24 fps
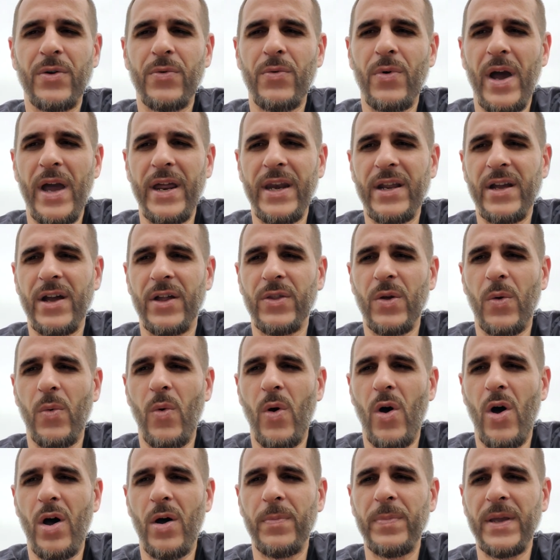writing on the
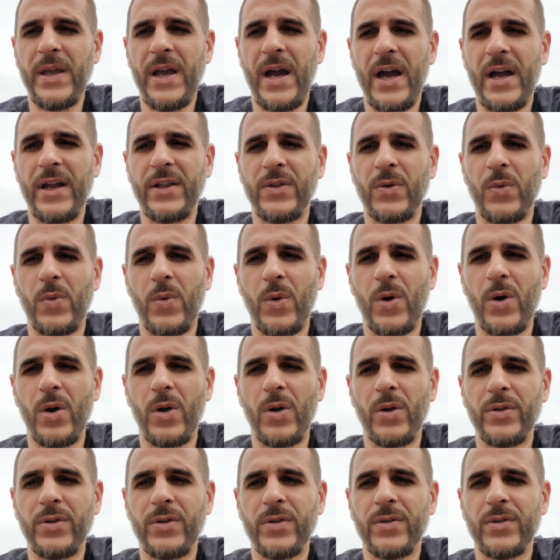wall behind the
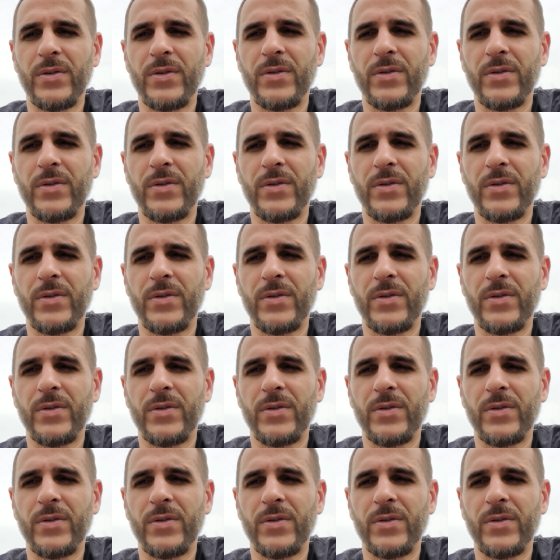world